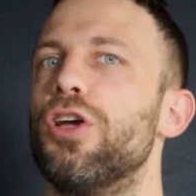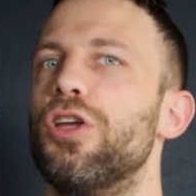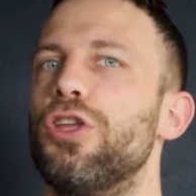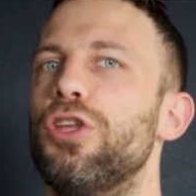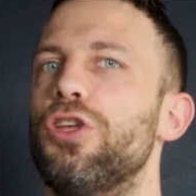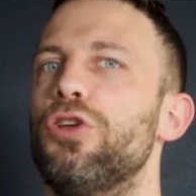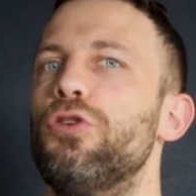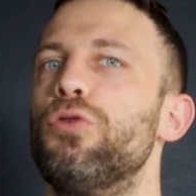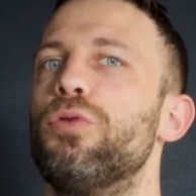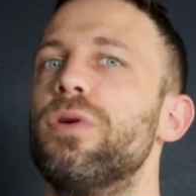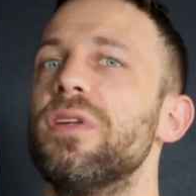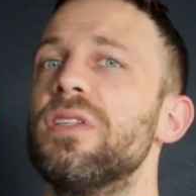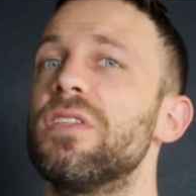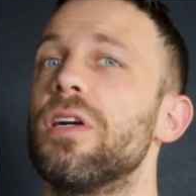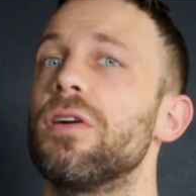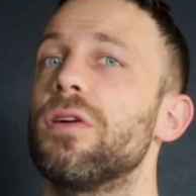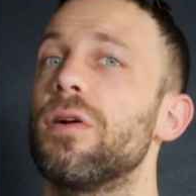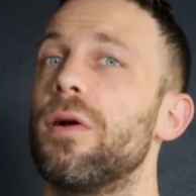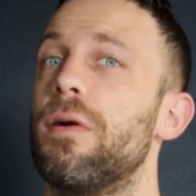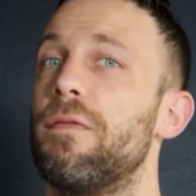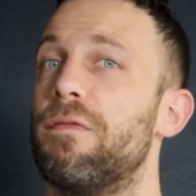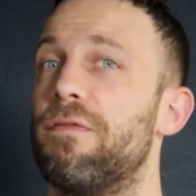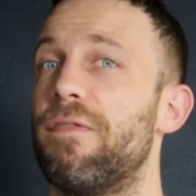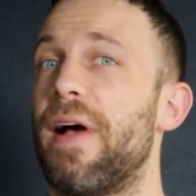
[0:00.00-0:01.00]
you can
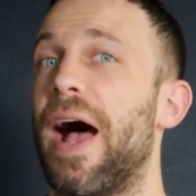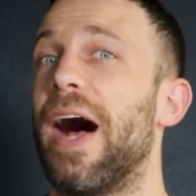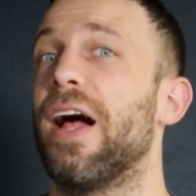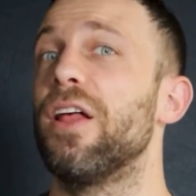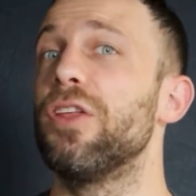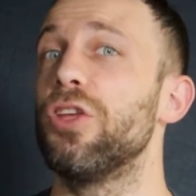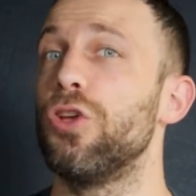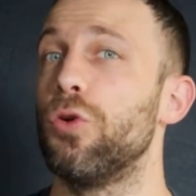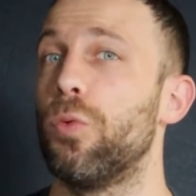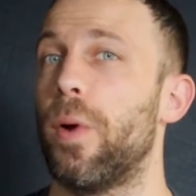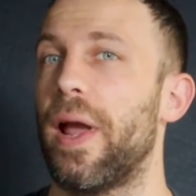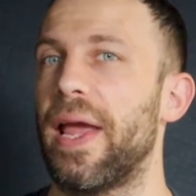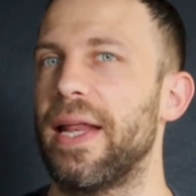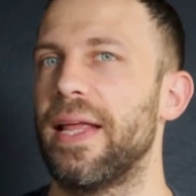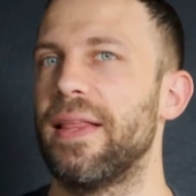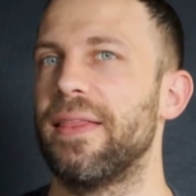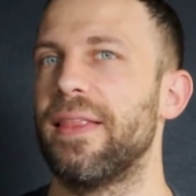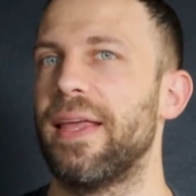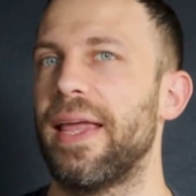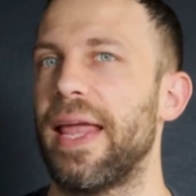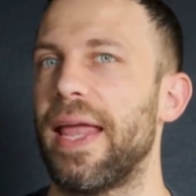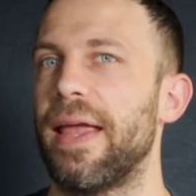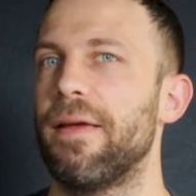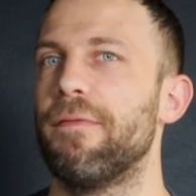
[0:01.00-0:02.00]
start
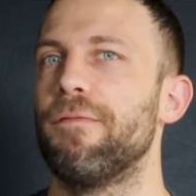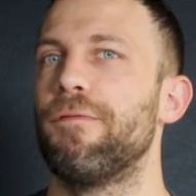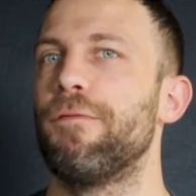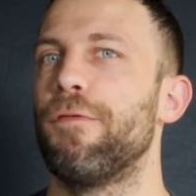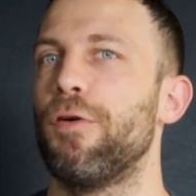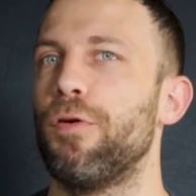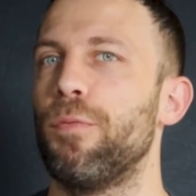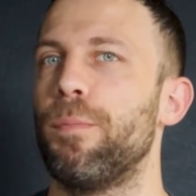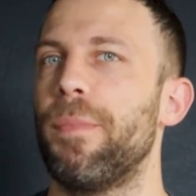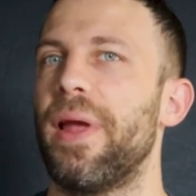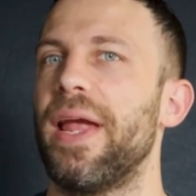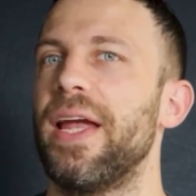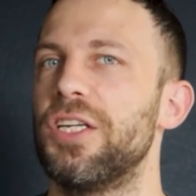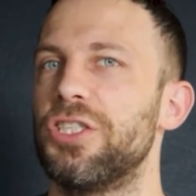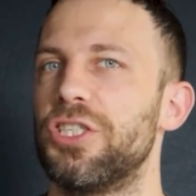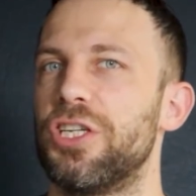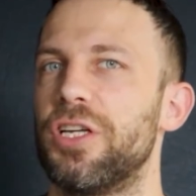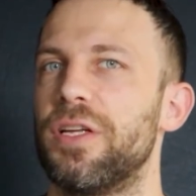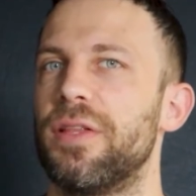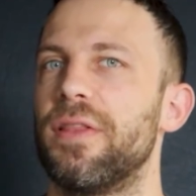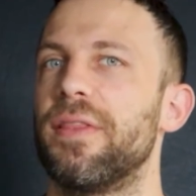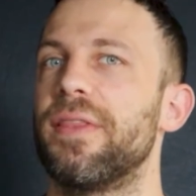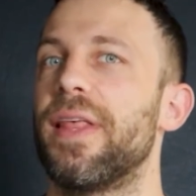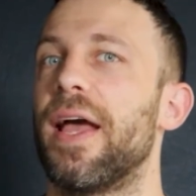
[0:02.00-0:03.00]
evaluating the
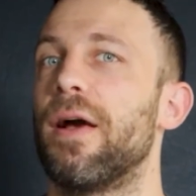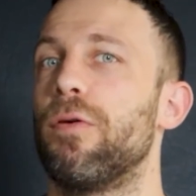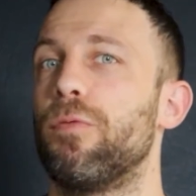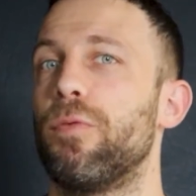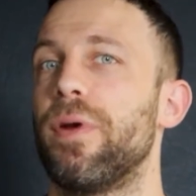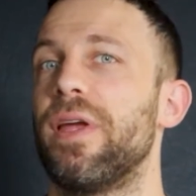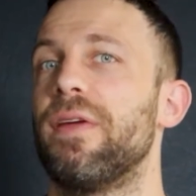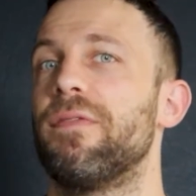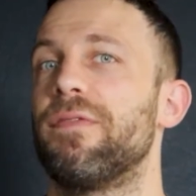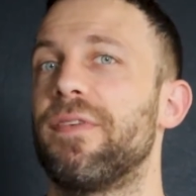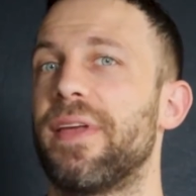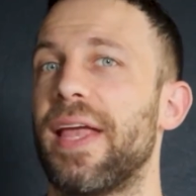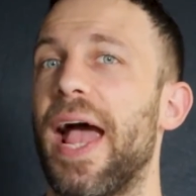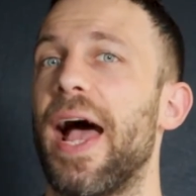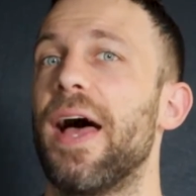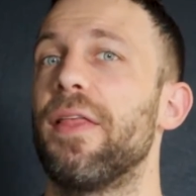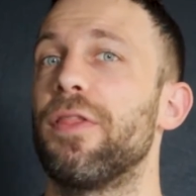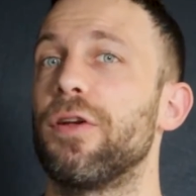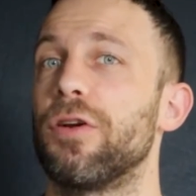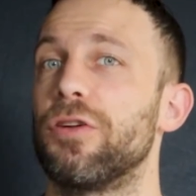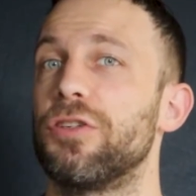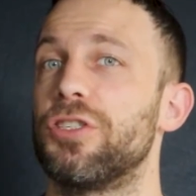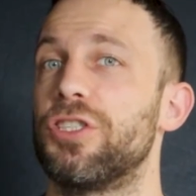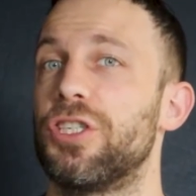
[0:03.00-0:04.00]
information that we've
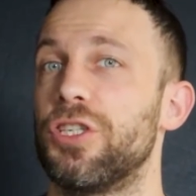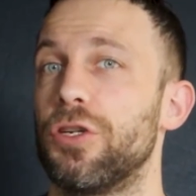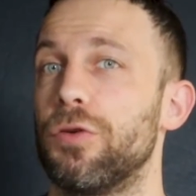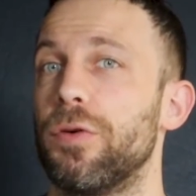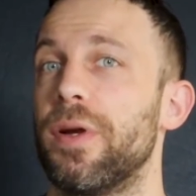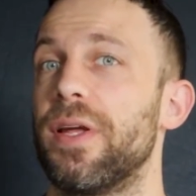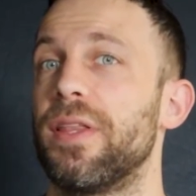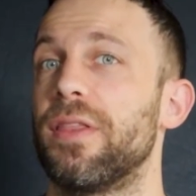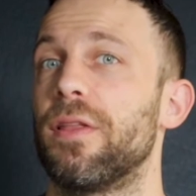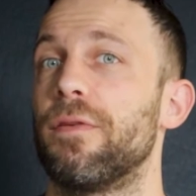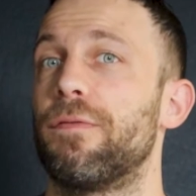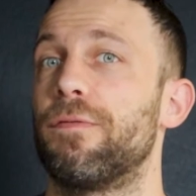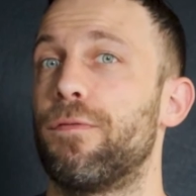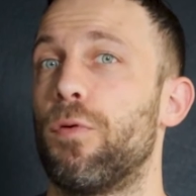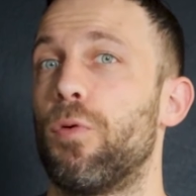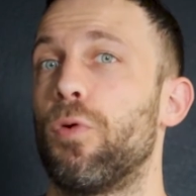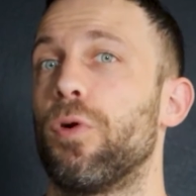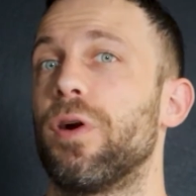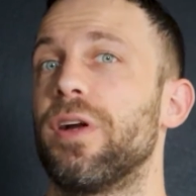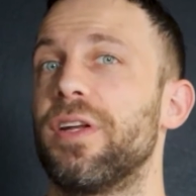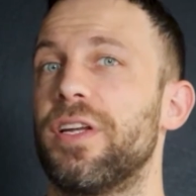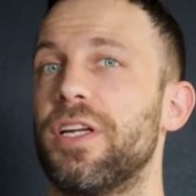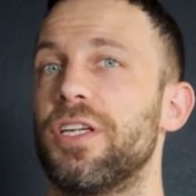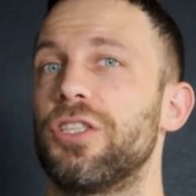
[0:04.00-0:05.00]
gathered during the
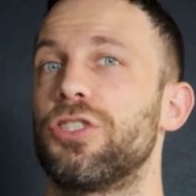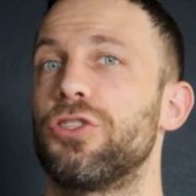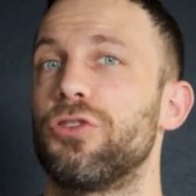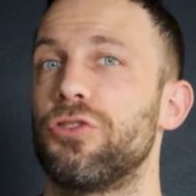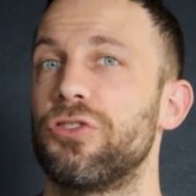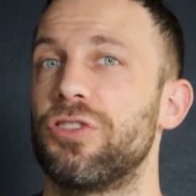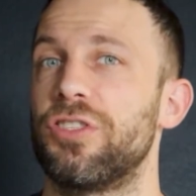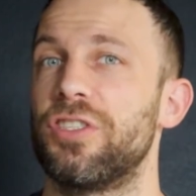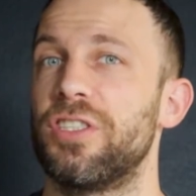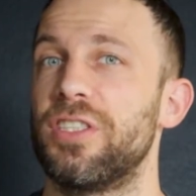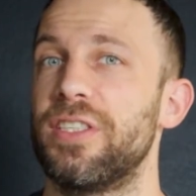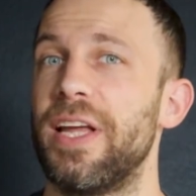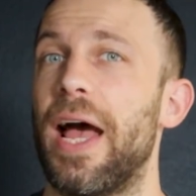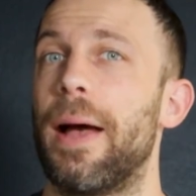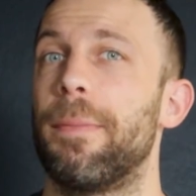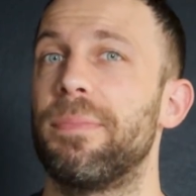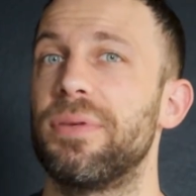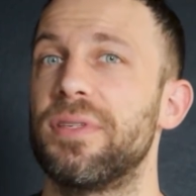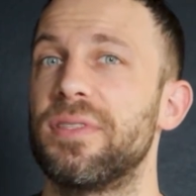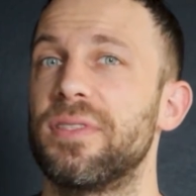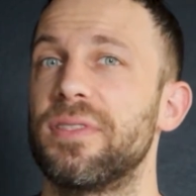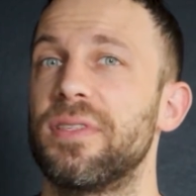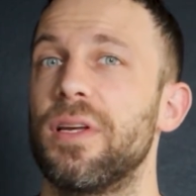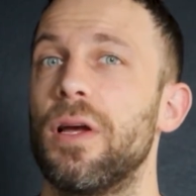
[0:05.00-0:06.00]
4 initial
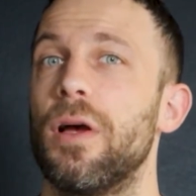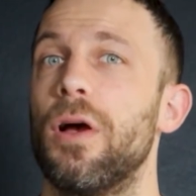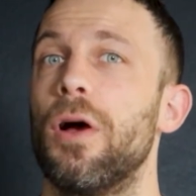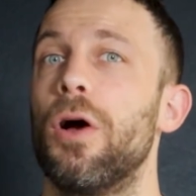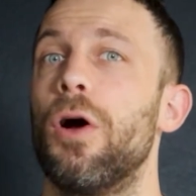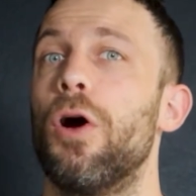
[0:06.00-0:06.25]
steps.